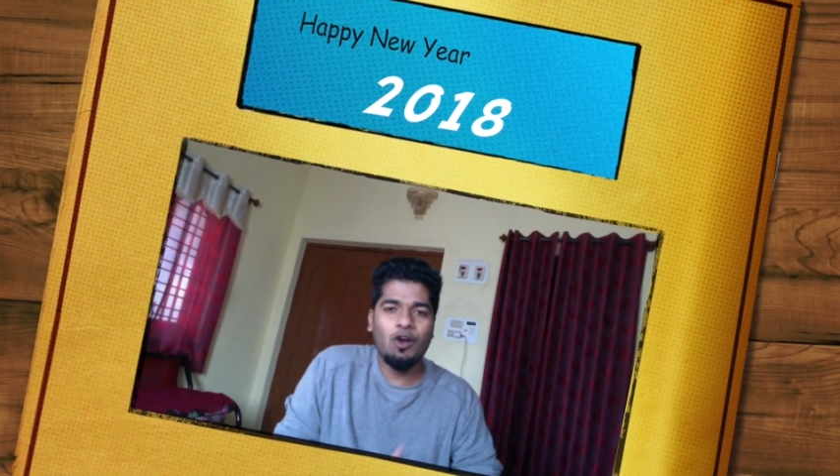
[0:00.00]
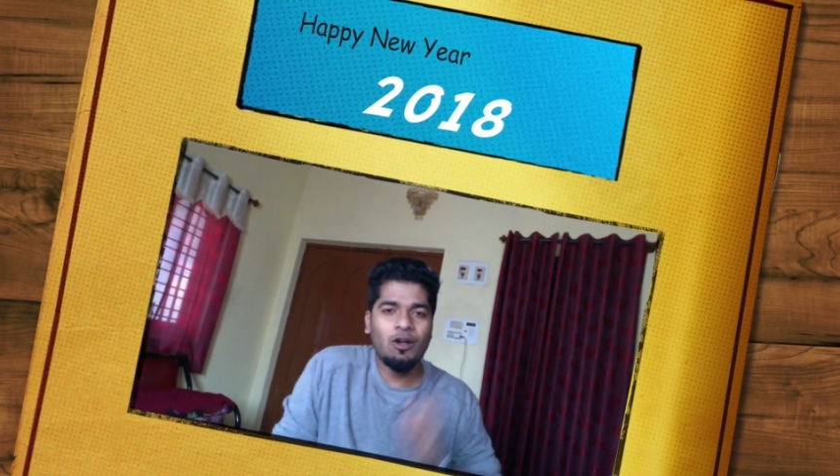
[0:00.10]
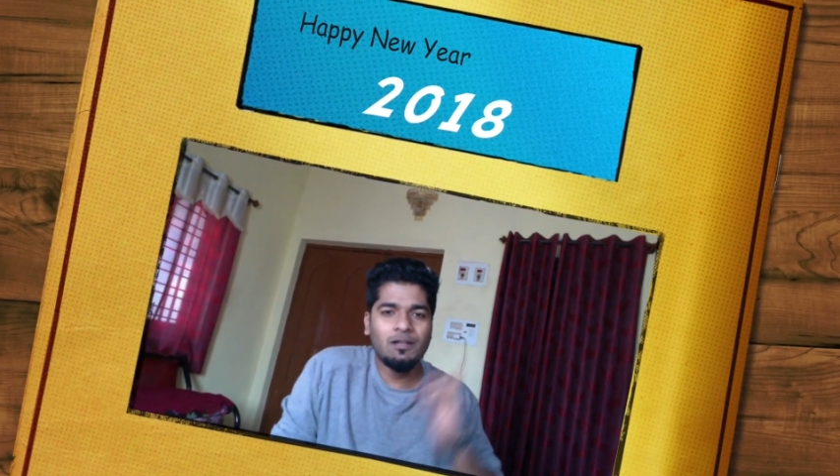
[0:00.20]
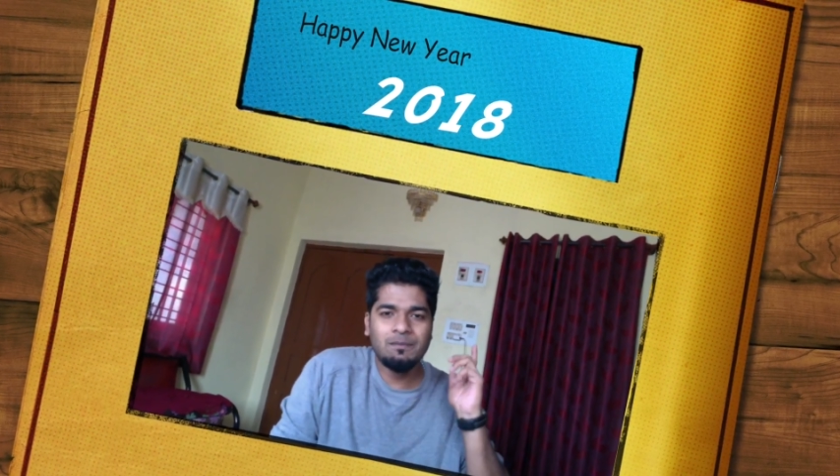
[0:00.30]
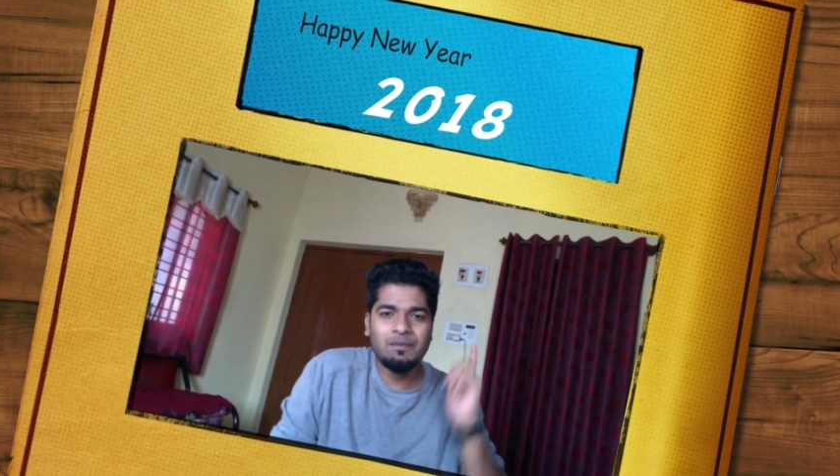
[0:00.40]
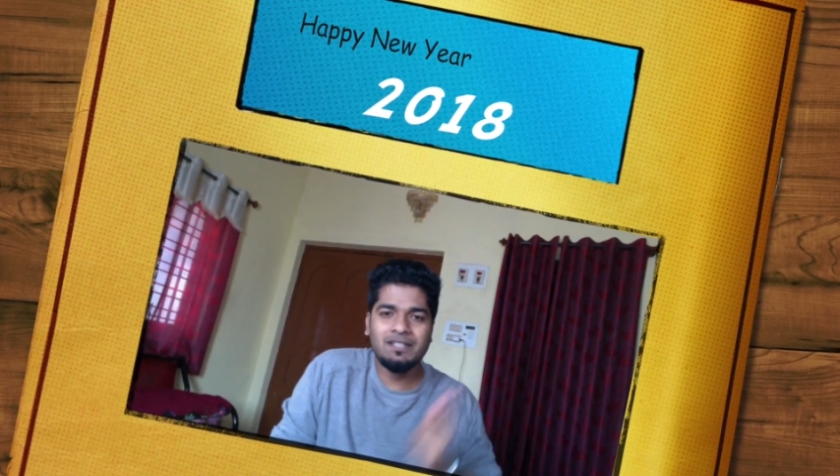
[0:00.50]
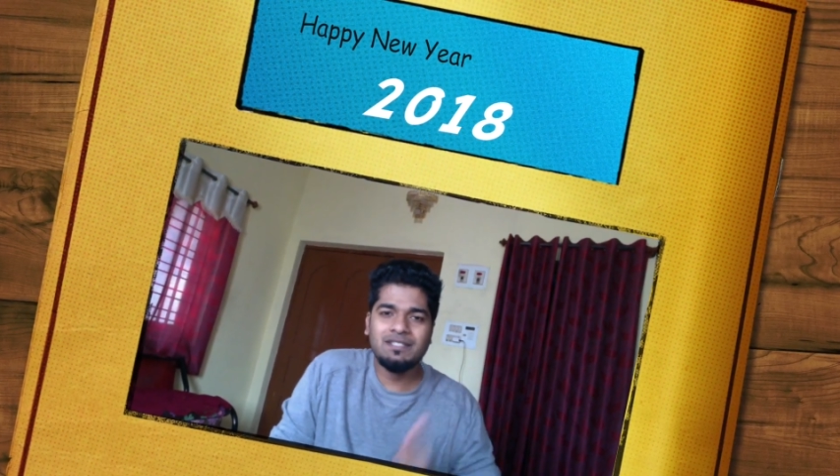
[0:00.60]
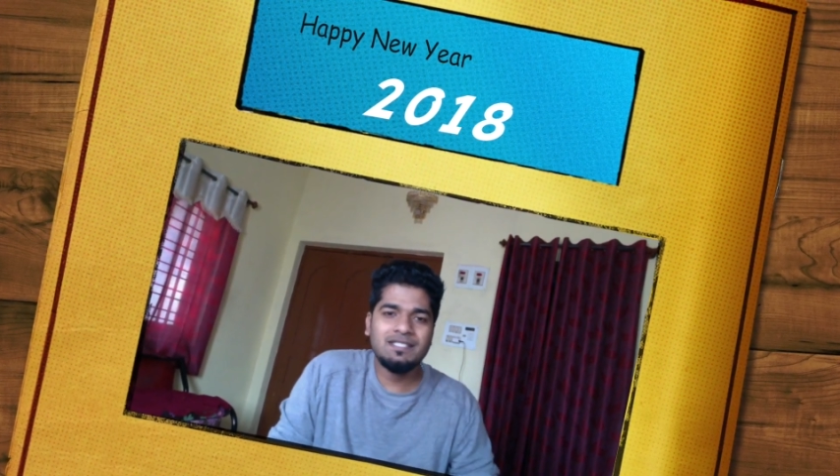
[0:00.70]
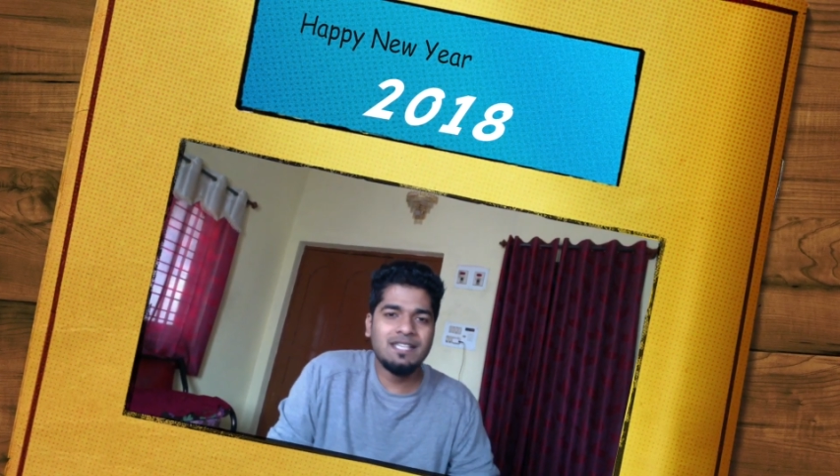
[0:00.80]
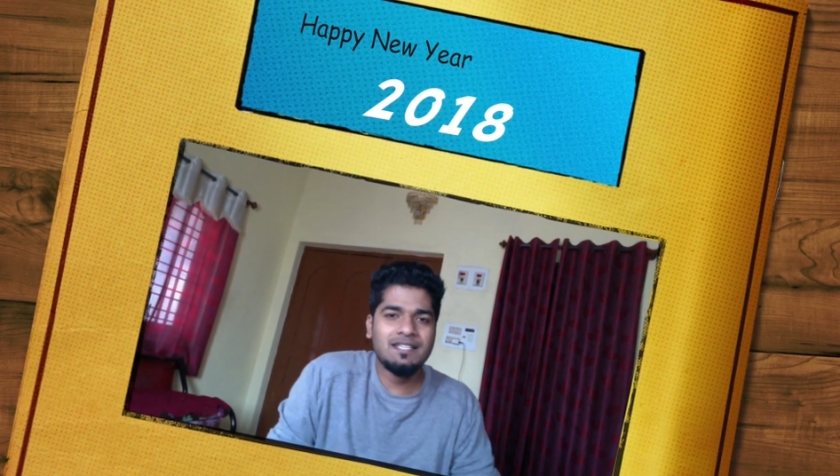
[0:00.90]
all the
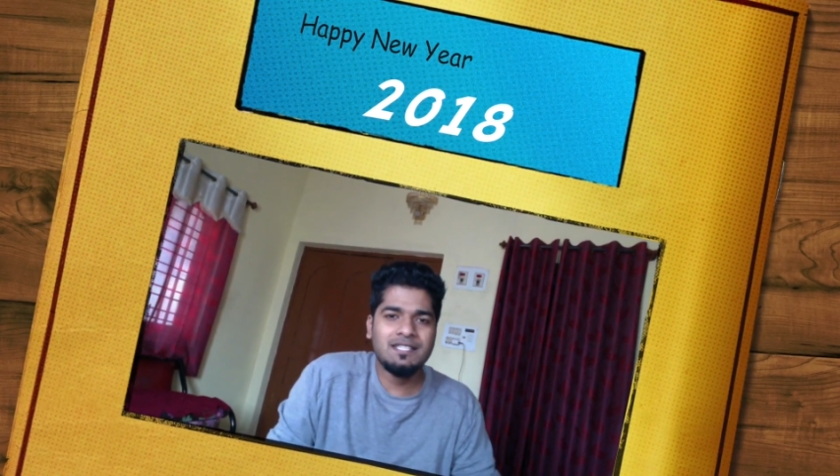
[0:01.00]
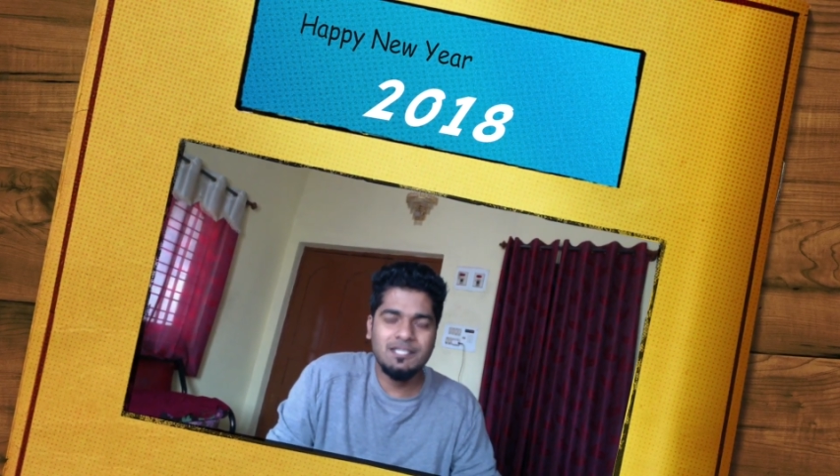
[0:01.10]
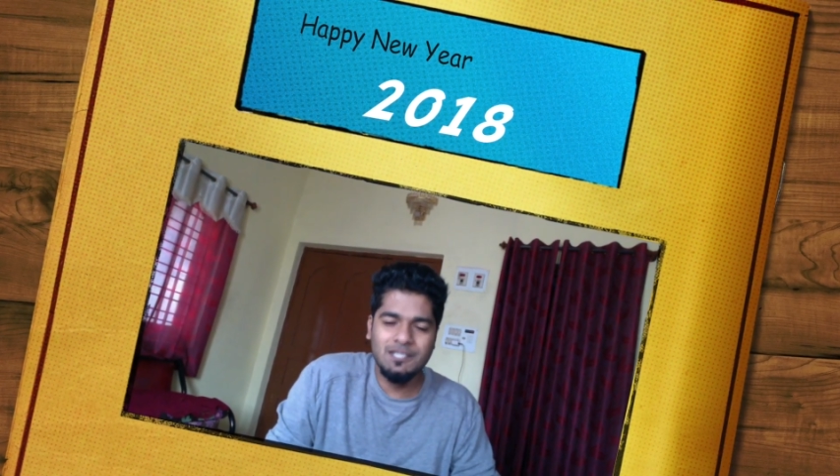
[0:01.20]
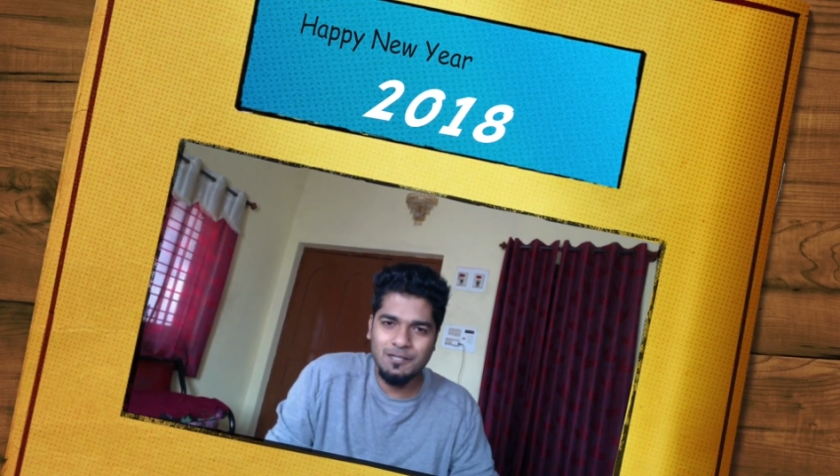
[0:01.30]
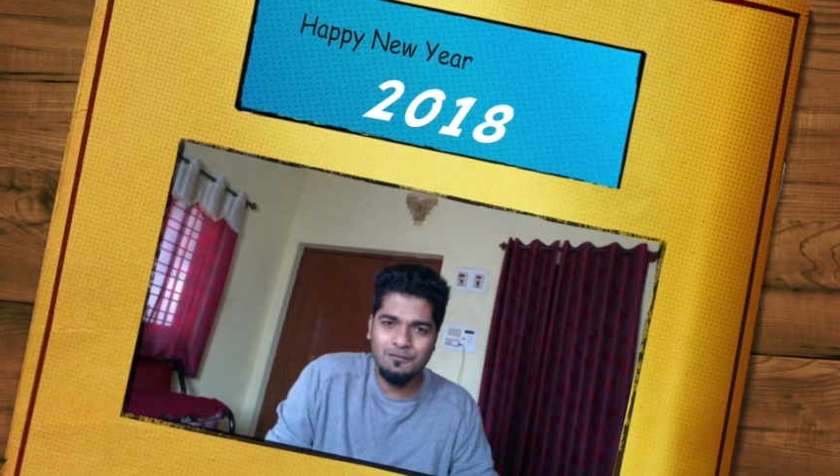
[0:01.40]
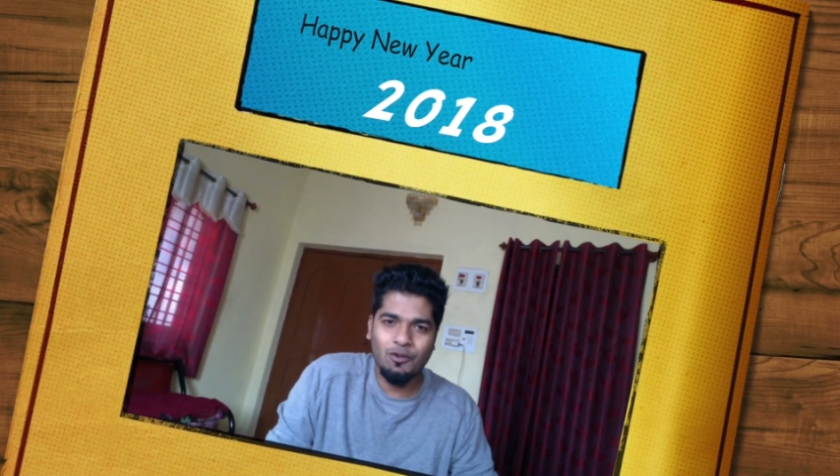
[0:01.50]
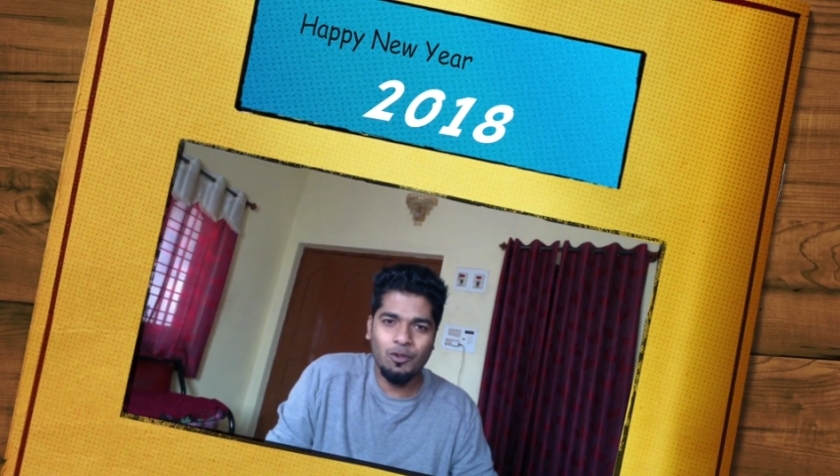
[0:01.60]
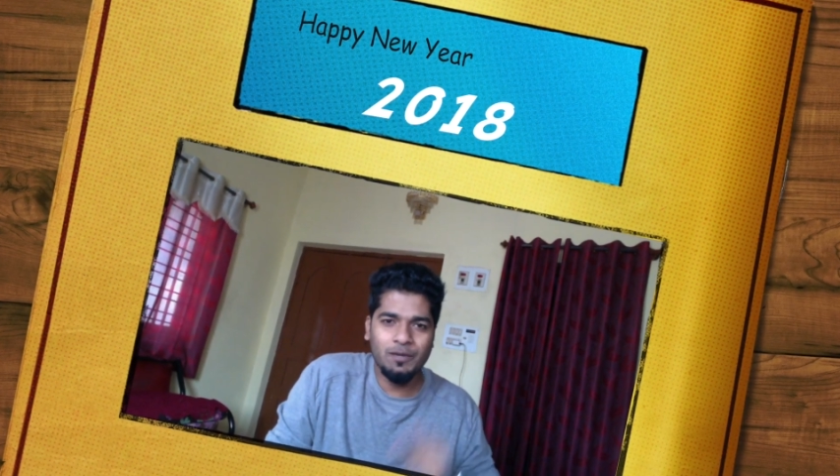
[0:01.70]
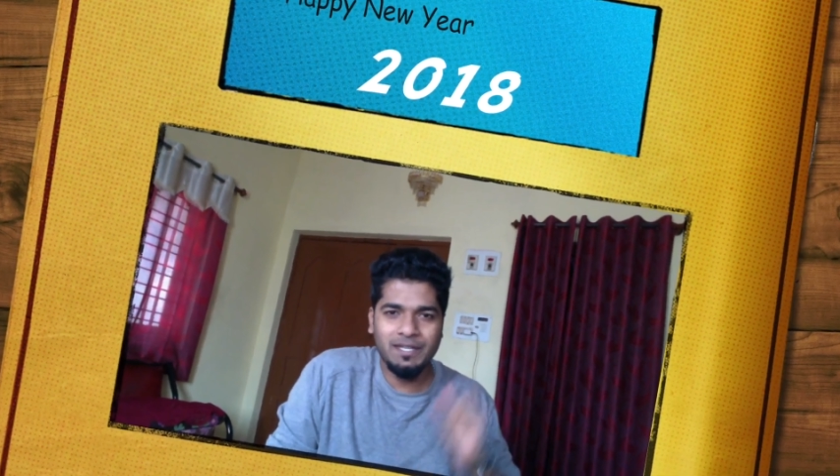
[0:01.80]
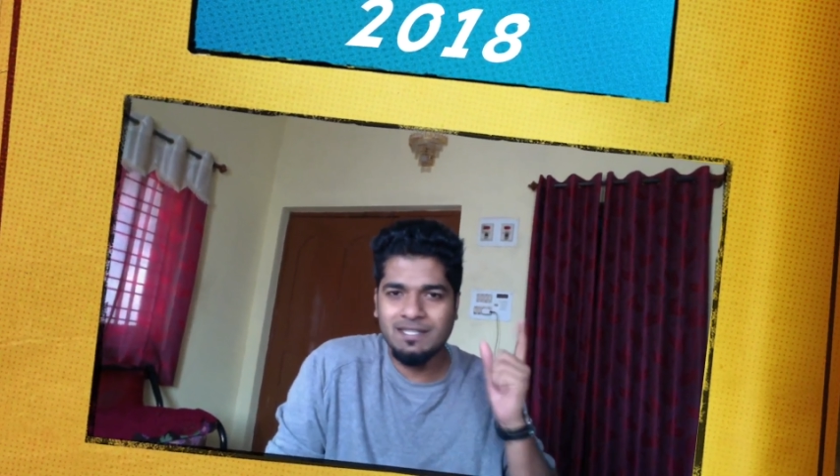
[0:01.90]
brothers and sisters following